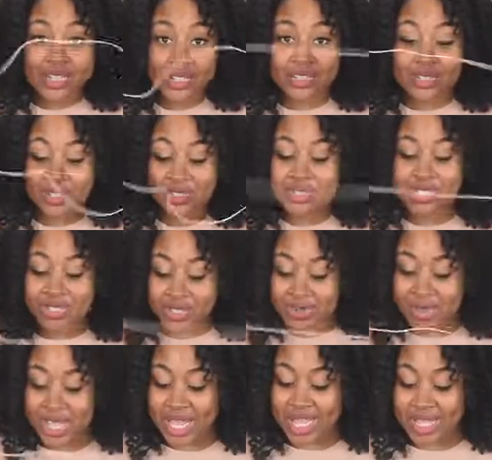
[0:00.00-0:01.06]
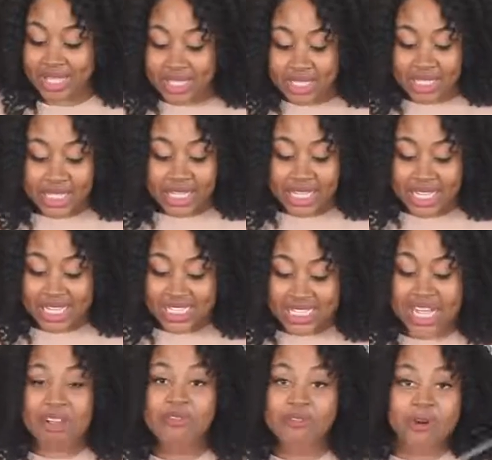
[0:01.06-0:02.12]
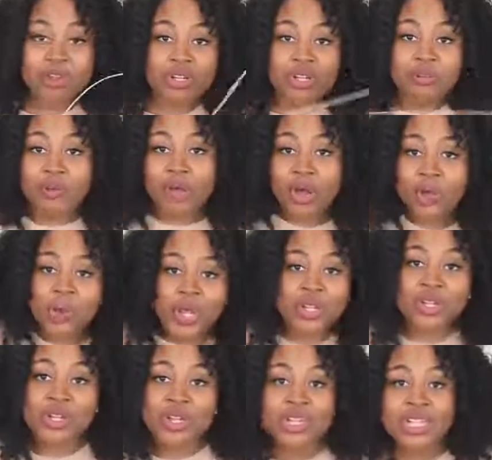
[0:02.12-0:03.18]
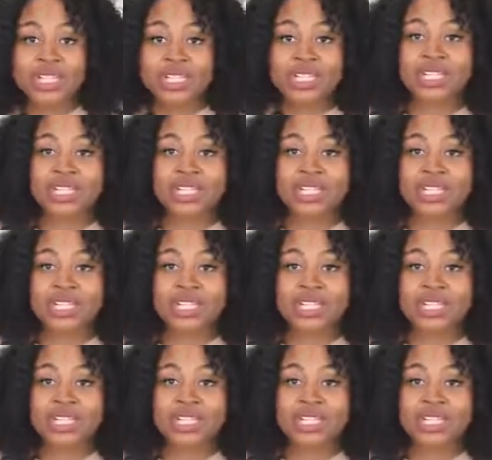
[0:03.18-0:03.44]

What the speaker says: the turkey so that it's not falling apart while you're cooking